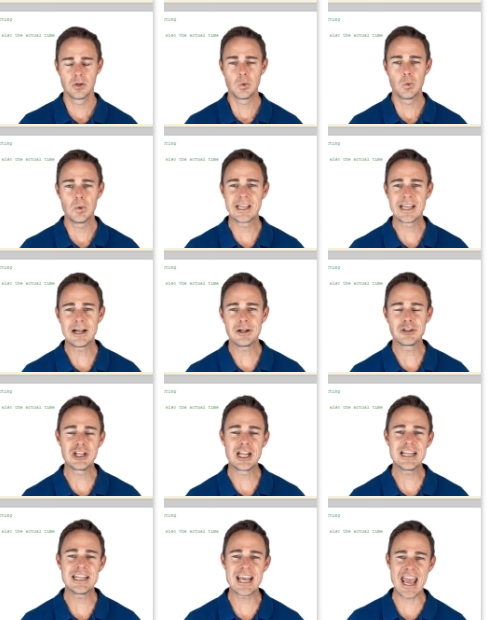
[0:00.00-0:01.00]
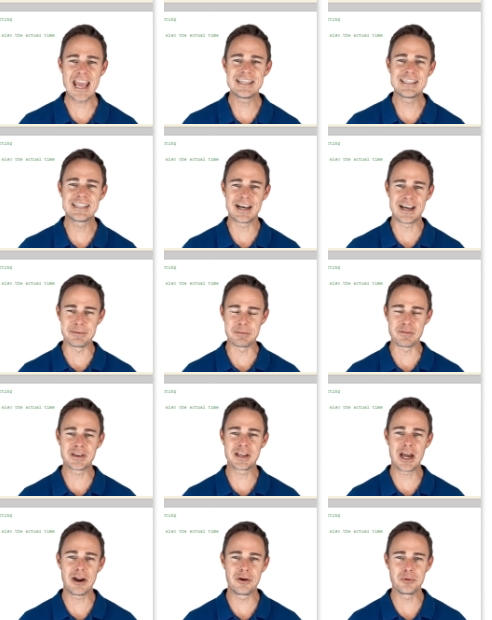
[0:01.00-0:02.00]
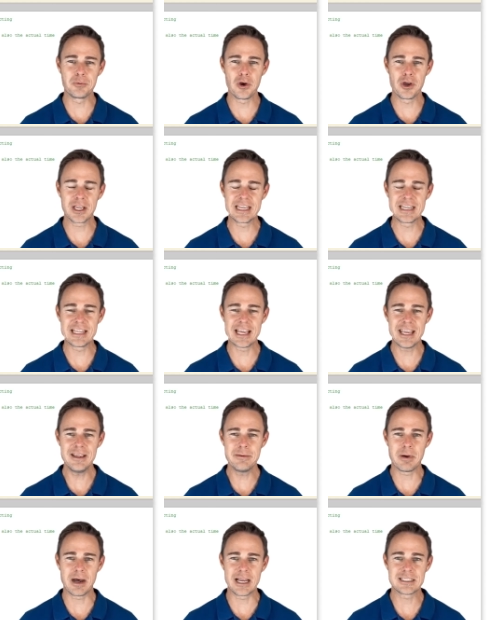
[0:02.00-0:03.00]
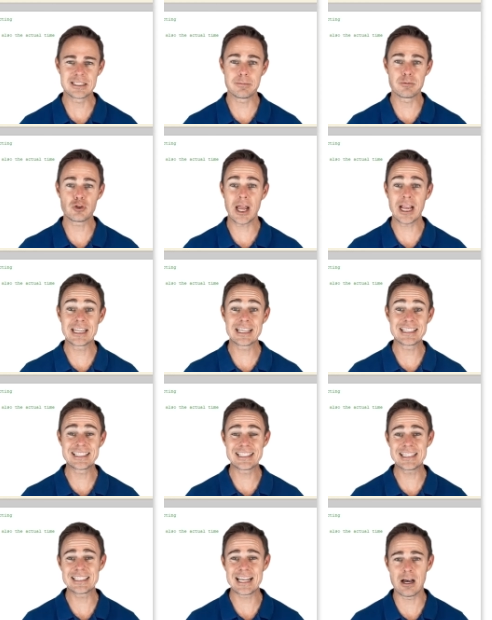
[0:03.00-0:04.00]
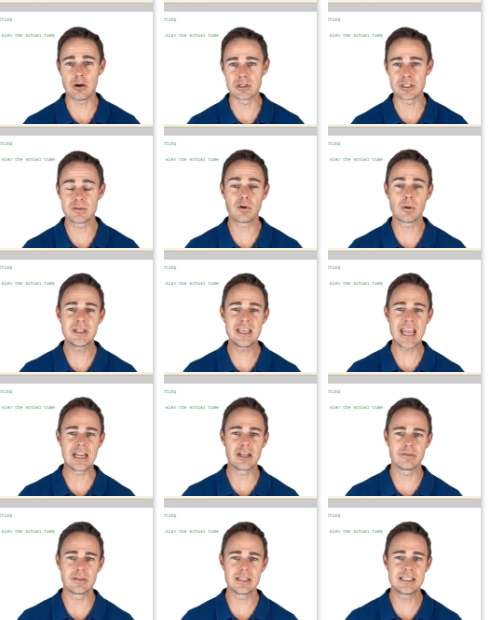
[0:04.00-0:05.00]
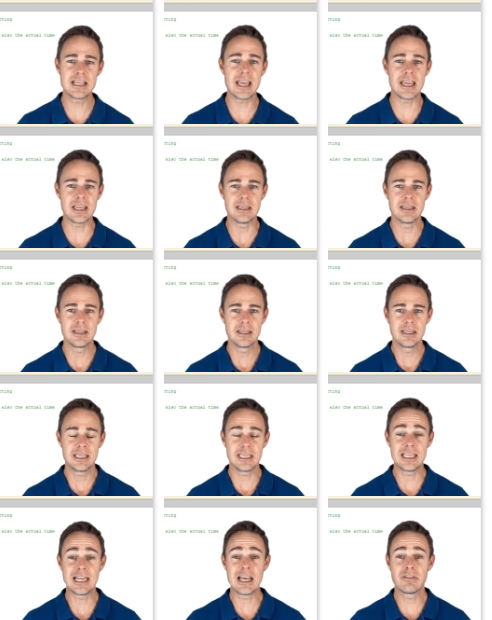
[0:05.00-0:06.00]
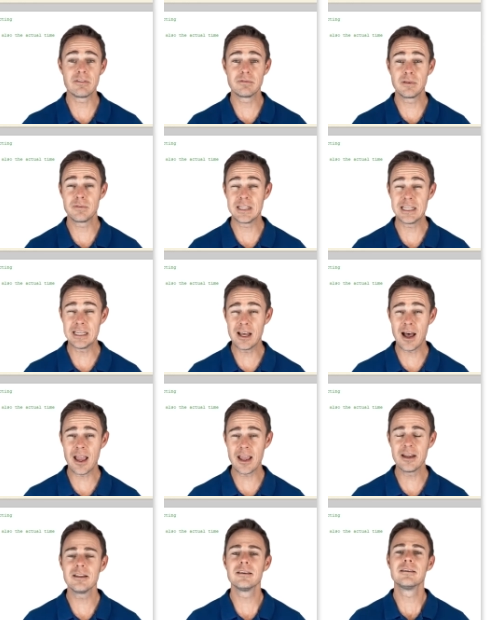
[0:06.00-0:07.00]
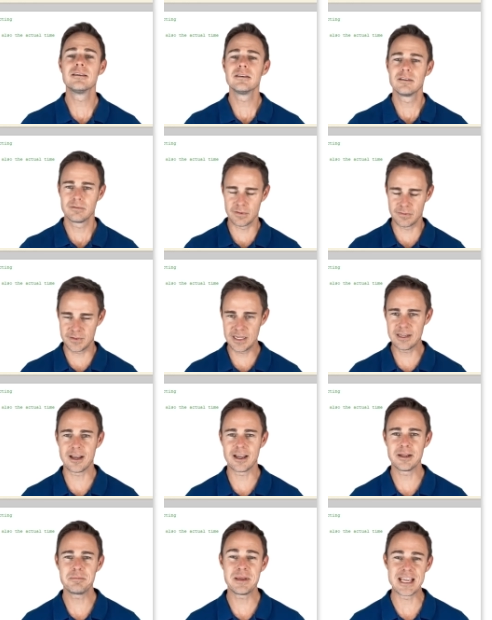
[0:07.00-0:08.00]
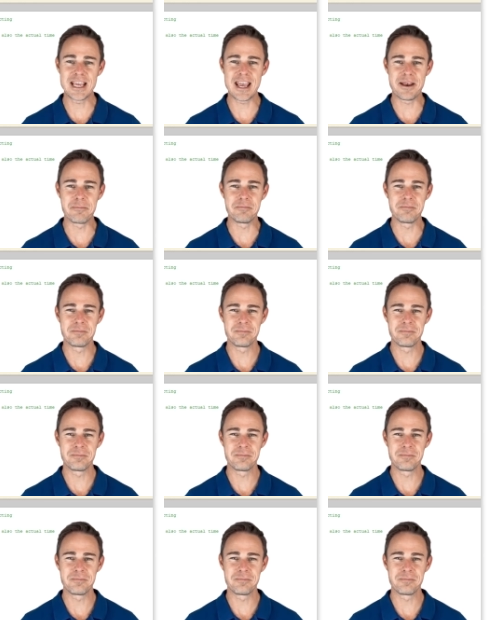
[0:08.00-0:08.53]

We calculate end time of the current working day by subtracting 6 hours from the end of the day, 11.59, 59 p.m.